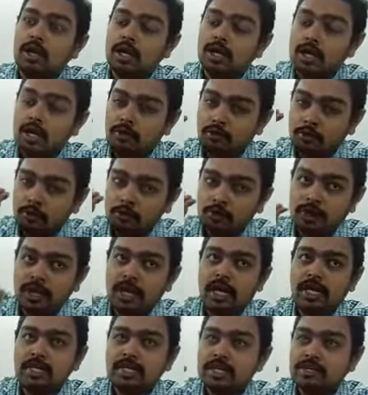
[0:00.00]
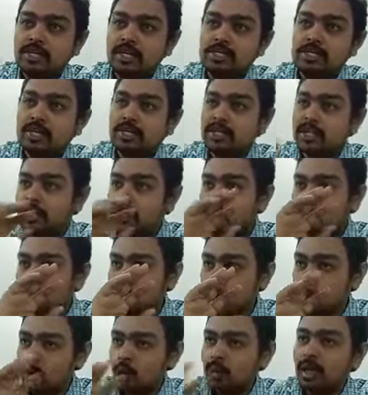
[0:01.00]
If you read this section, there is
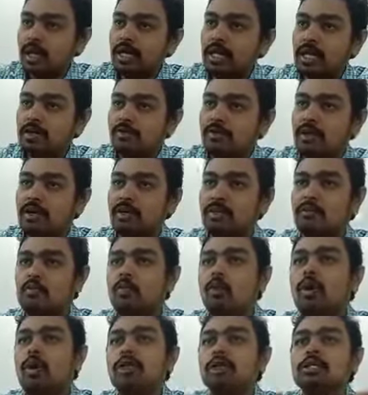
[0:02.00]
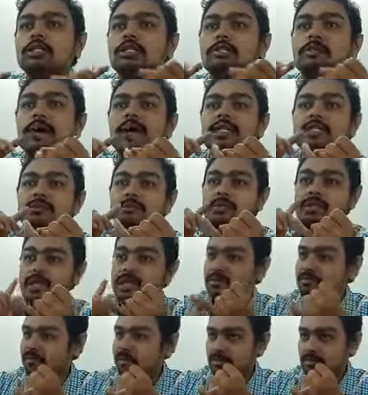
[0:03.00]
nowhere given what is the maximum sitting
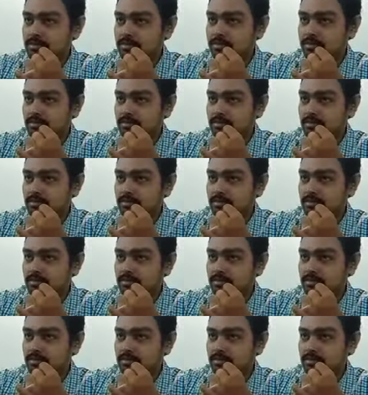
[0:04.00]
fees,